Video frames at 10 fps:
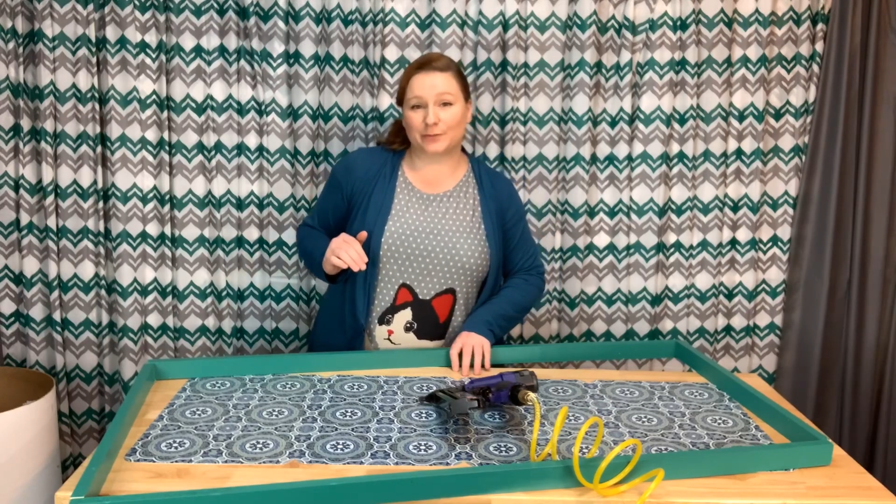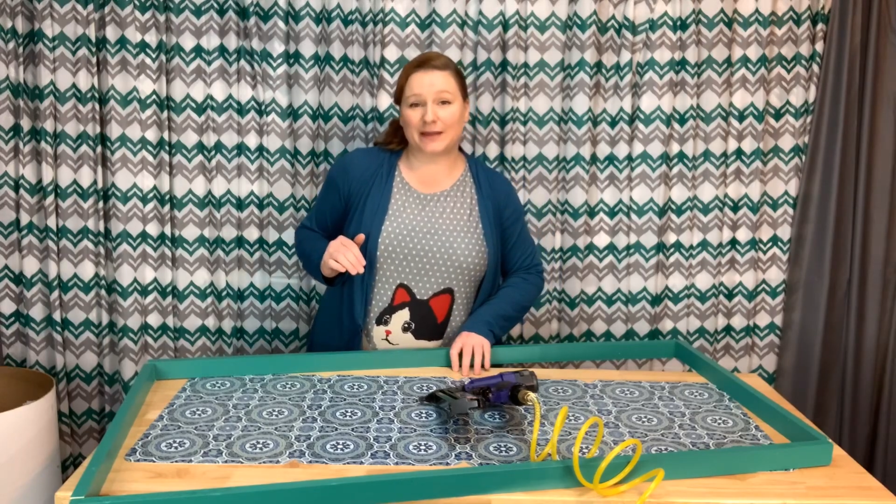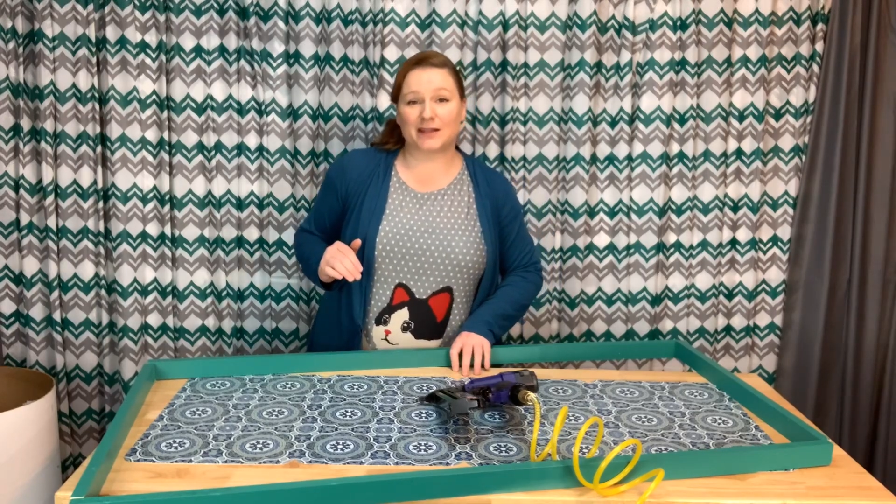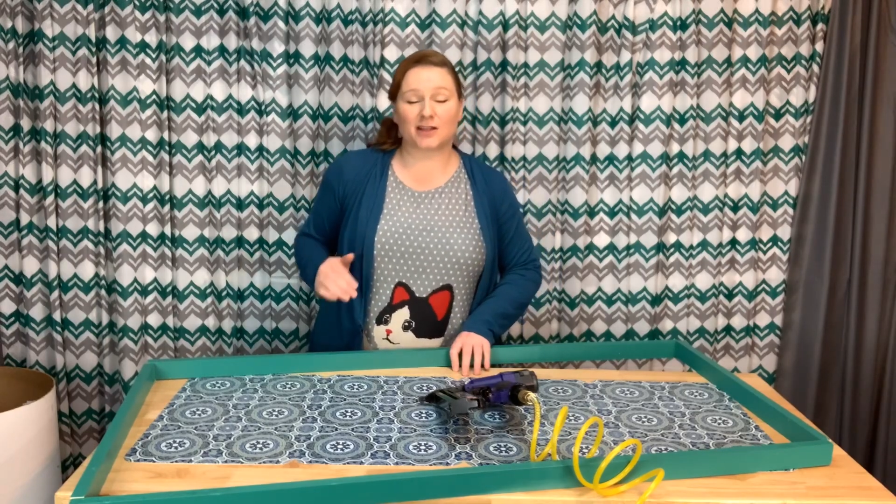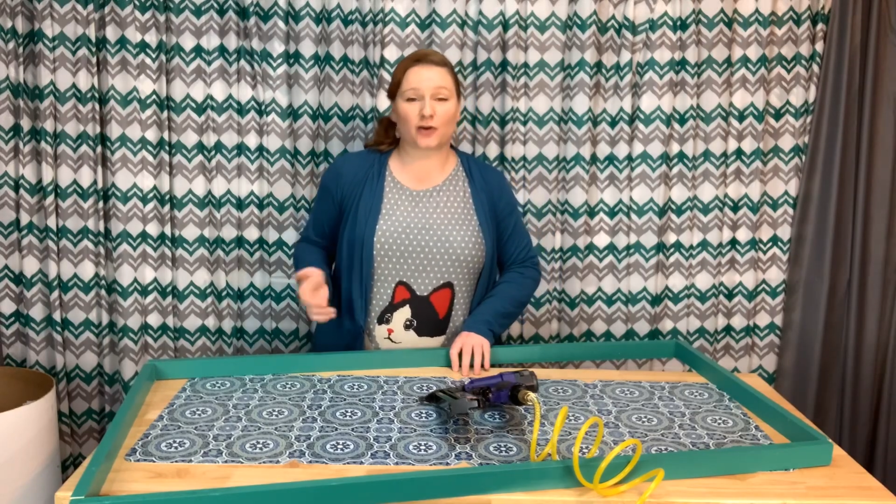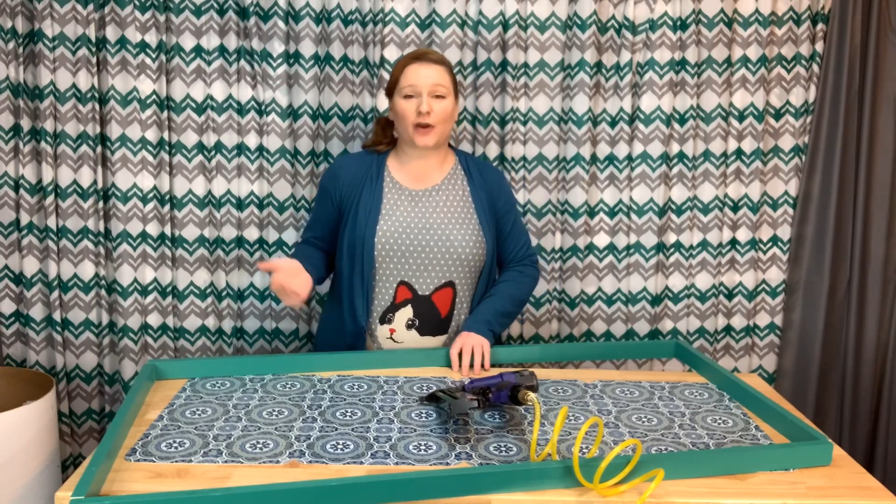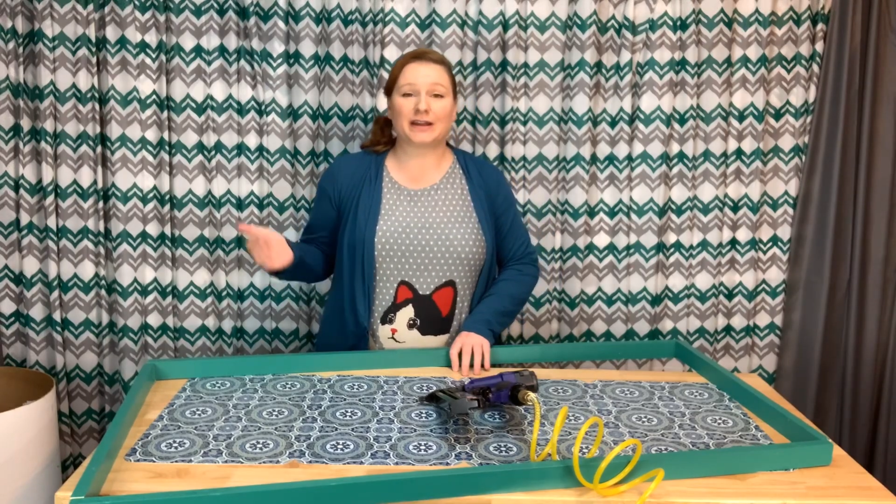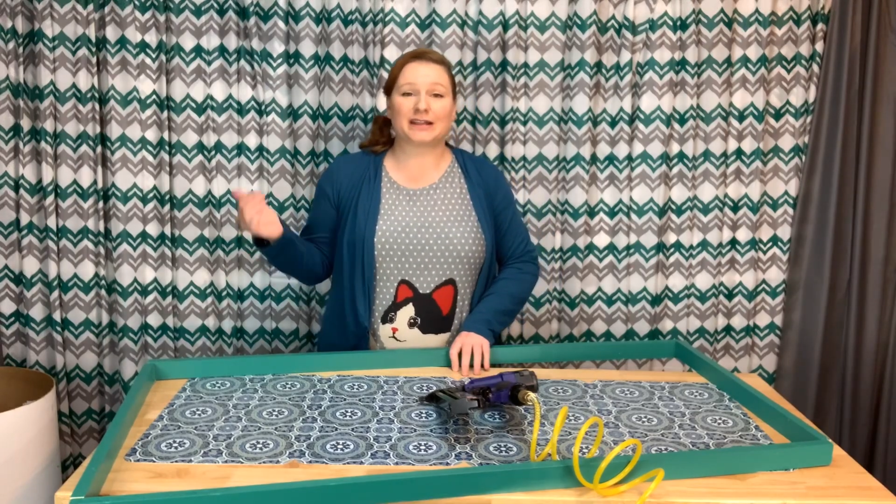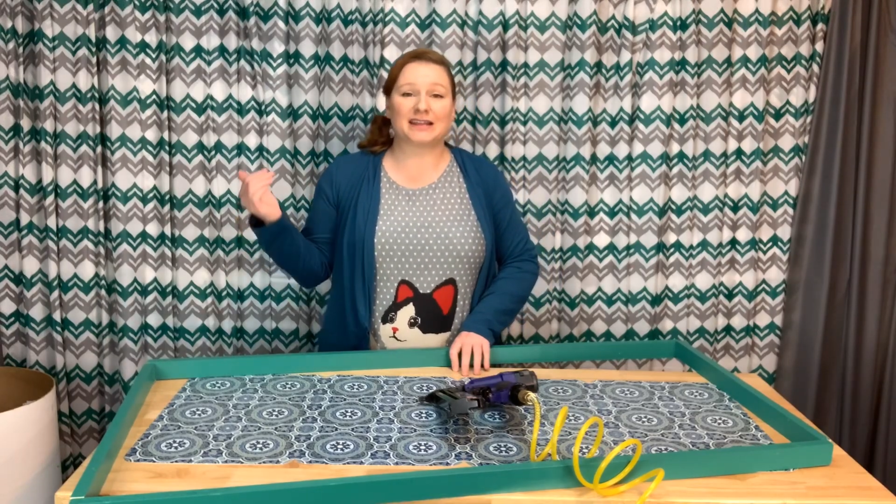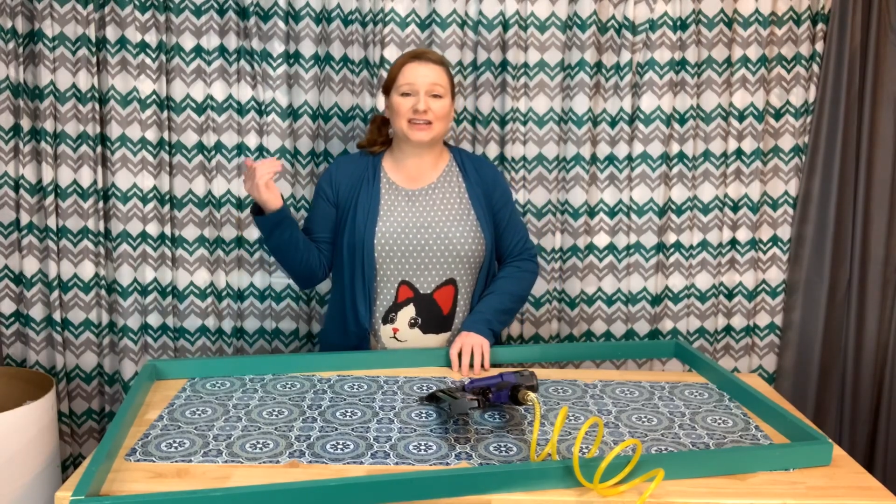pieces are going
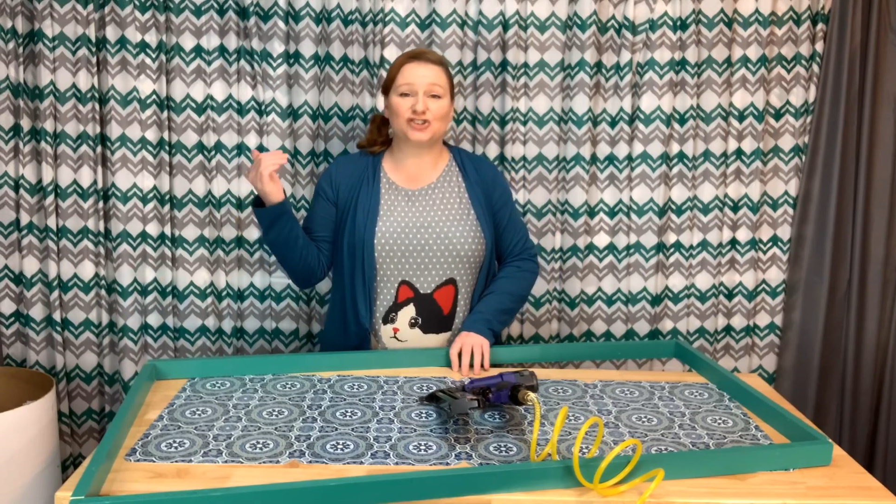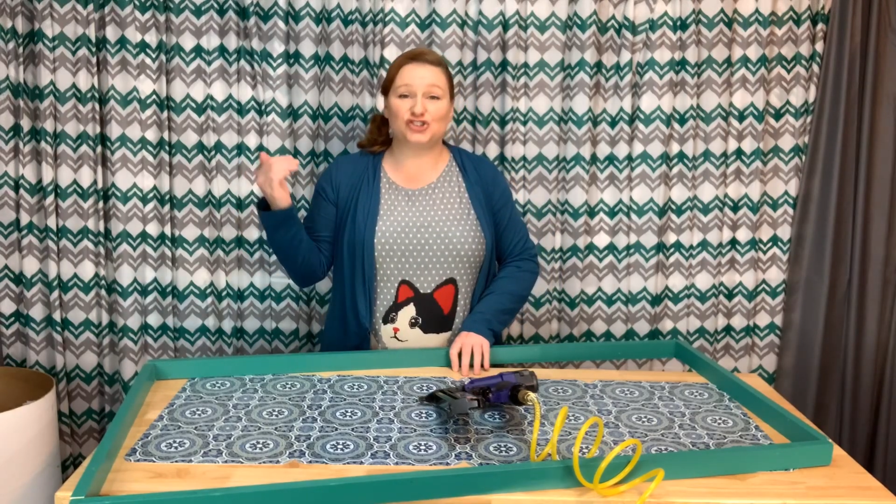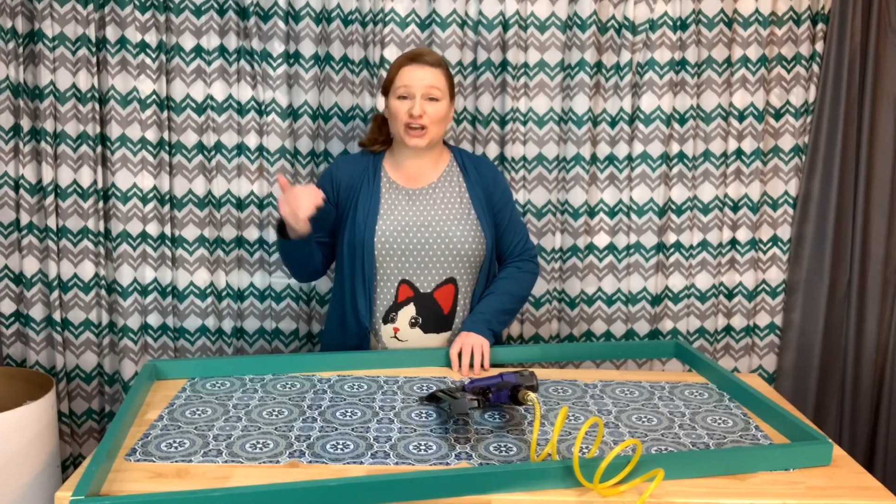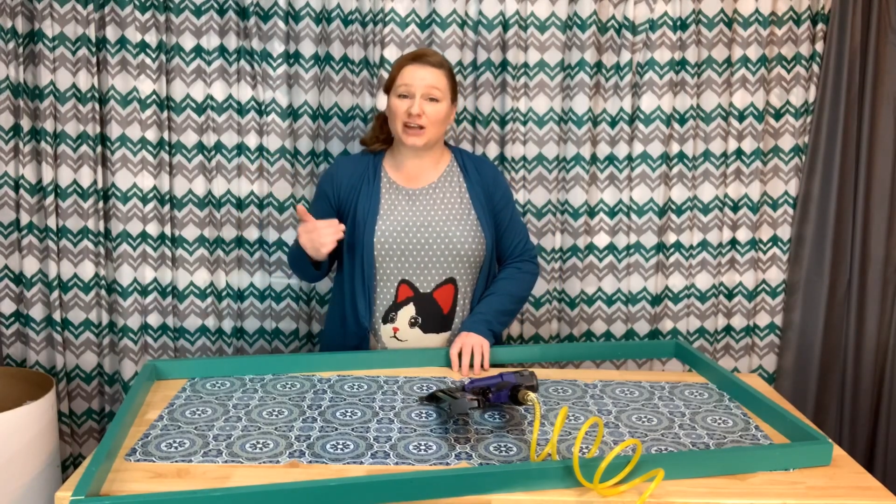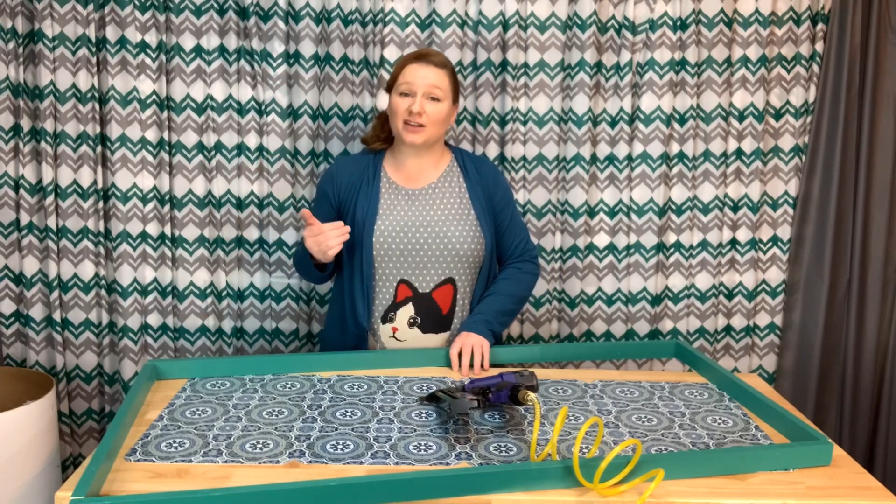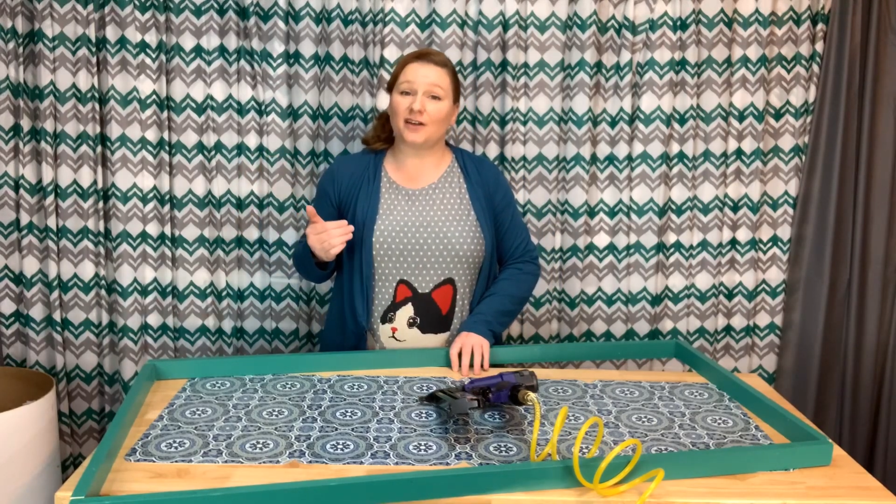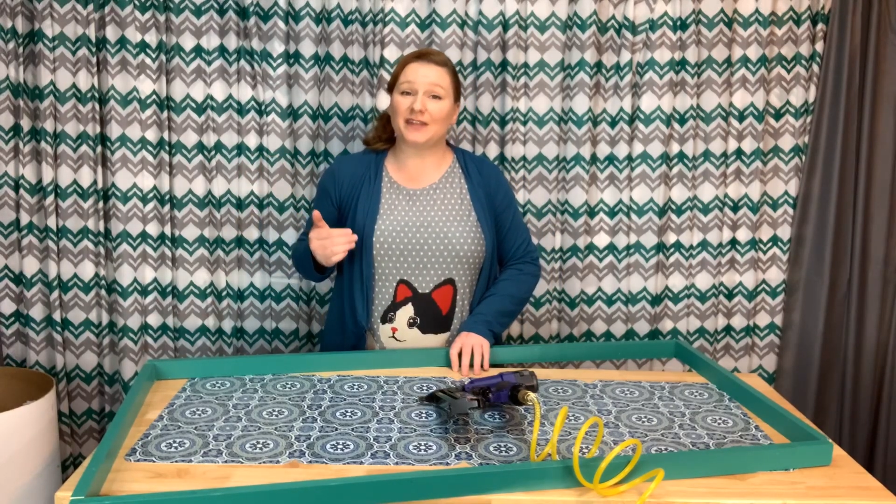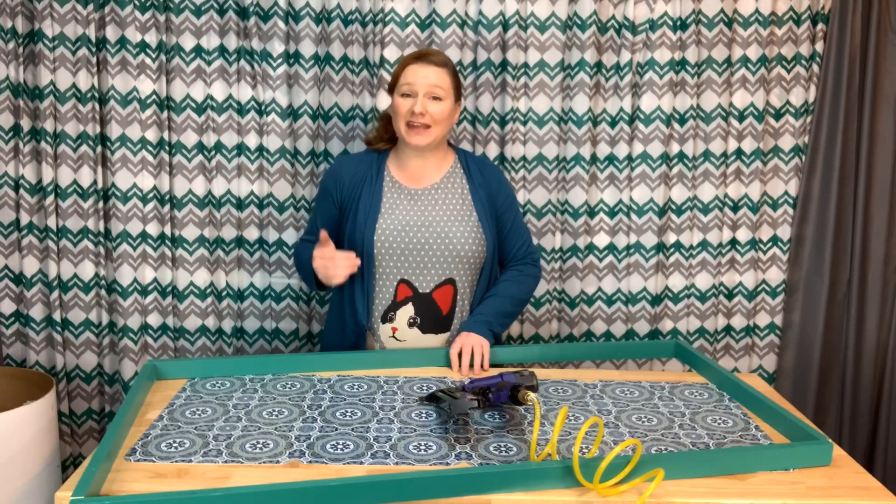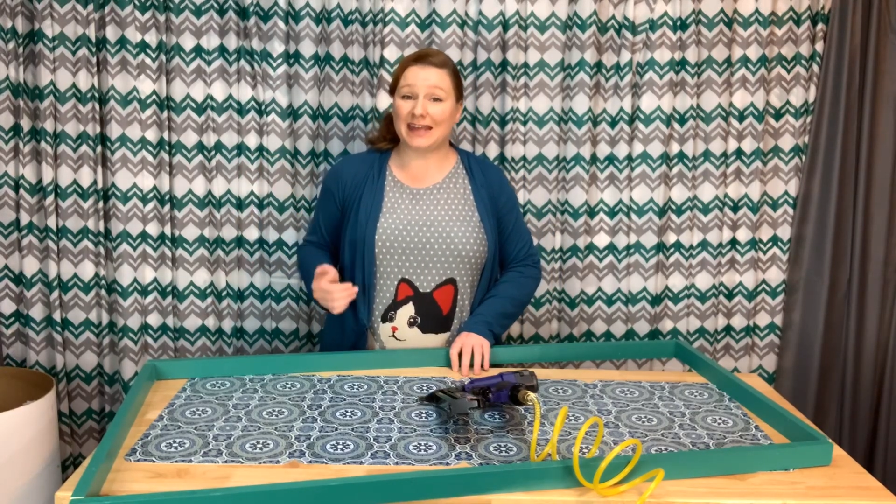to sit just on the